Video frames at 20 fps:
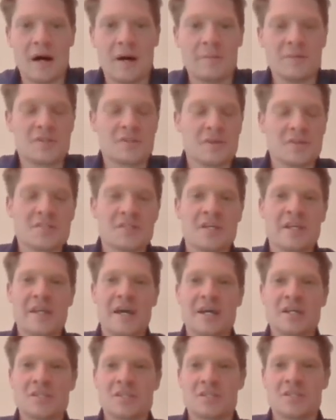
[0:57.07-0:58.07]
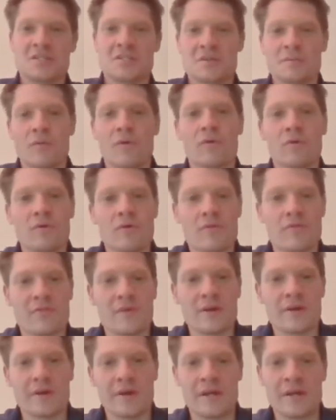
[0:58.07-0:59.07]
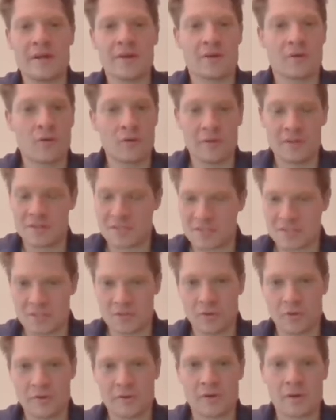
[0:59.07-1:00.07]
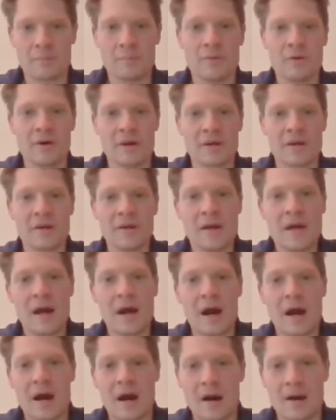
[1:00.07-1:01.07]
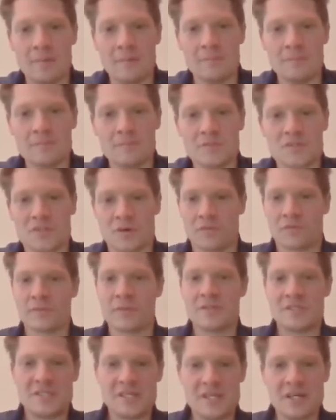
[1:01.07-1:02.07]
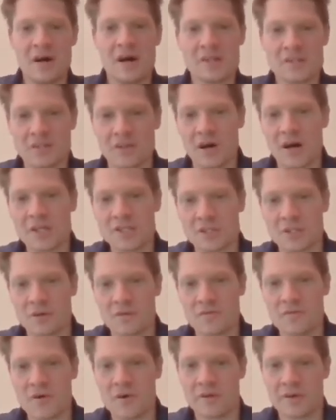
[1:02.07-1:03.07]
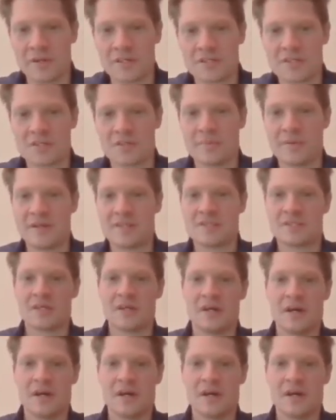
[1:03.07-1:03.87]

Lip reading: So its connection to moral theory here, this is according to our book. So from a deontological focus, so basically